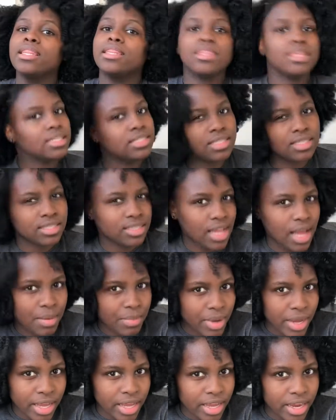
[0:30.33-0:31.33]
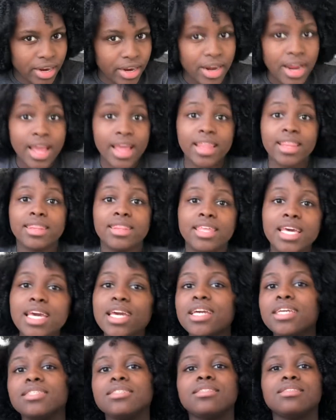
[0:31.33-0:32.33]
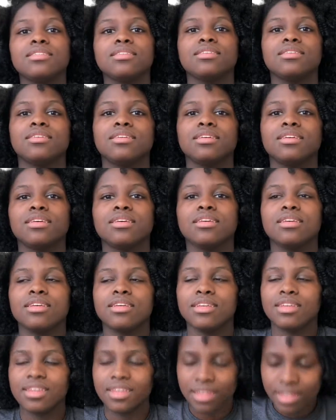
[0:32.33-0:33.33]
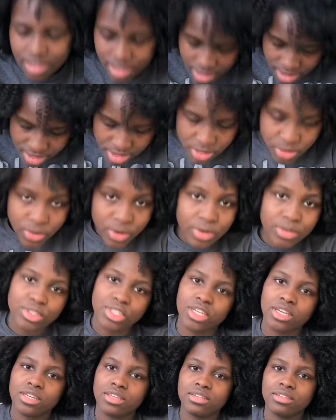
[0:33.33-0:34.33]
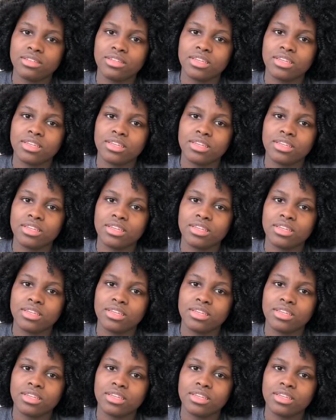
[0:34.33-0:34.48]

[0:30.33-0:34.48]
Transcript: this is not my hair. This is a crochet.